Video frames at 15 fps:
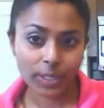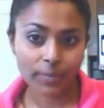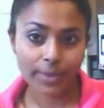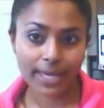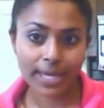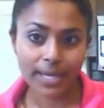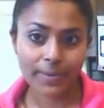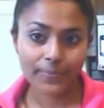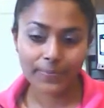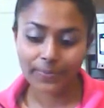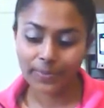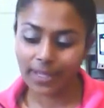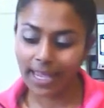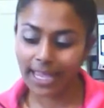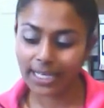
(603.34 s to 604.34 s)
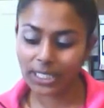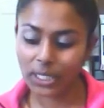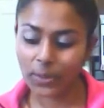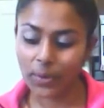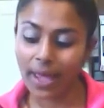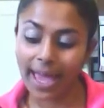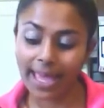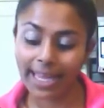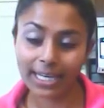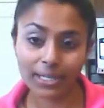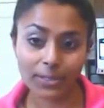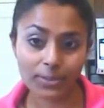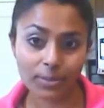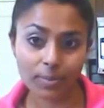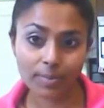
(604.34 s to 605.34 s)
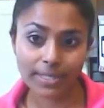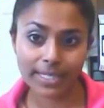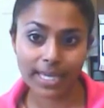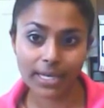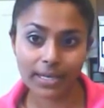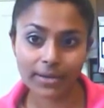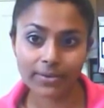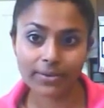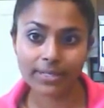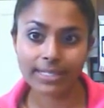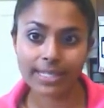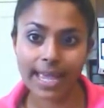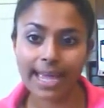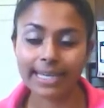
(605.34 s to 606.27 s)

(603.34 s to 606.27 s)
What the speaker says: sort of meat, and go ahead and use sweet potatoes.